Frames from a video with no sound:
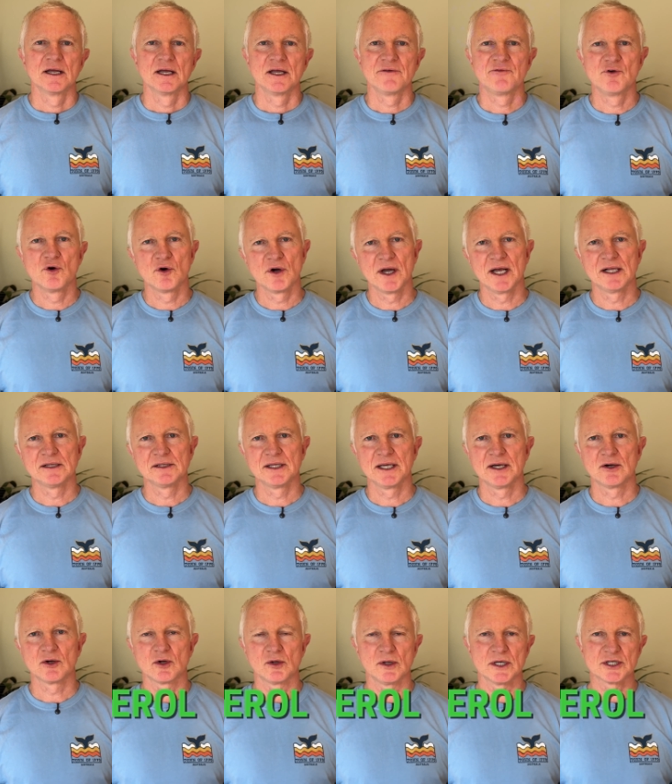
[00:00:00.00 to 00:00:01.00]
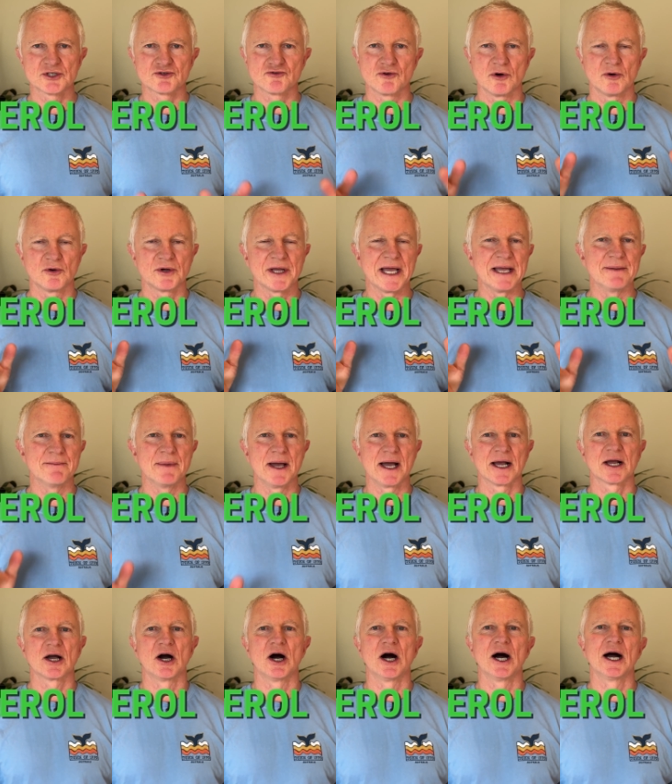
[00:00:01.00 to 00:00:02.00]
If your LDL cholesterol came
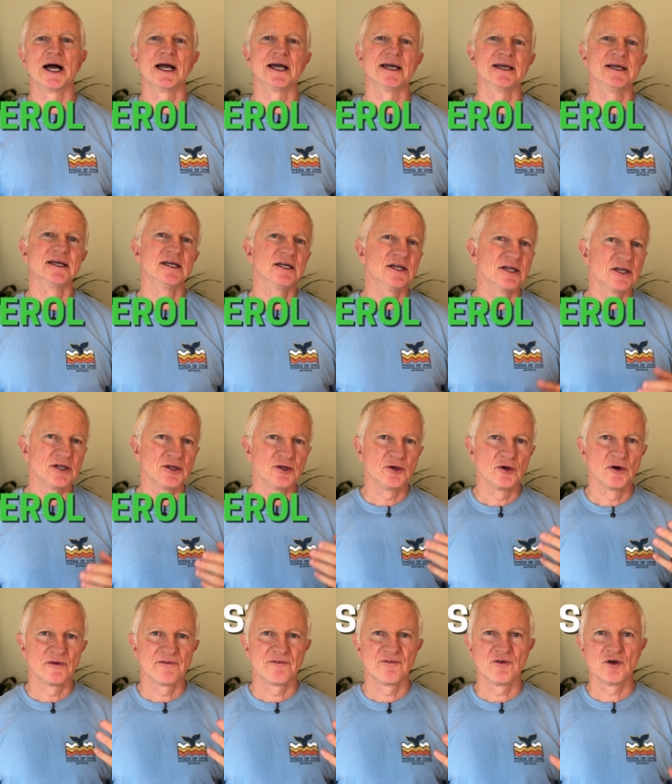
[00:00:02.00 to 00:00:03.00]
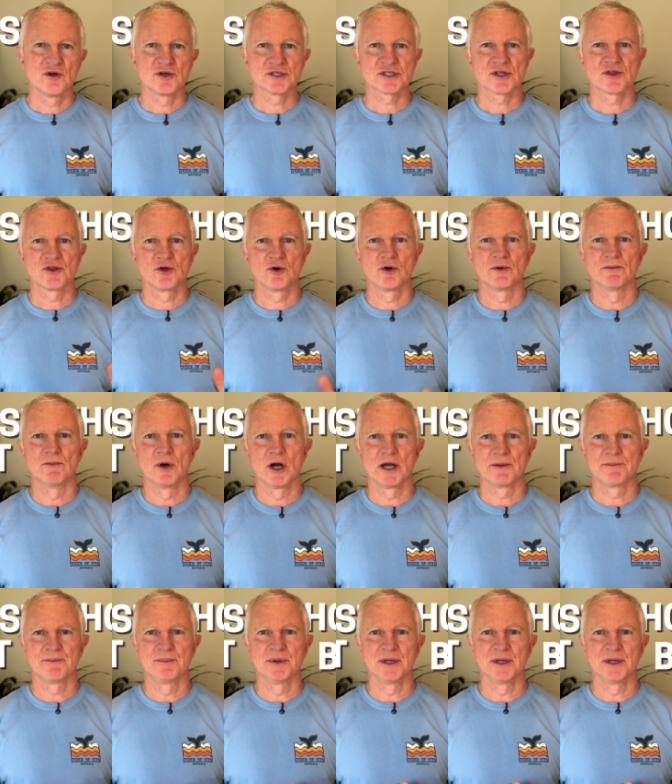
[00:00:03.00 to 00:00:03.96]
back high, your first thought might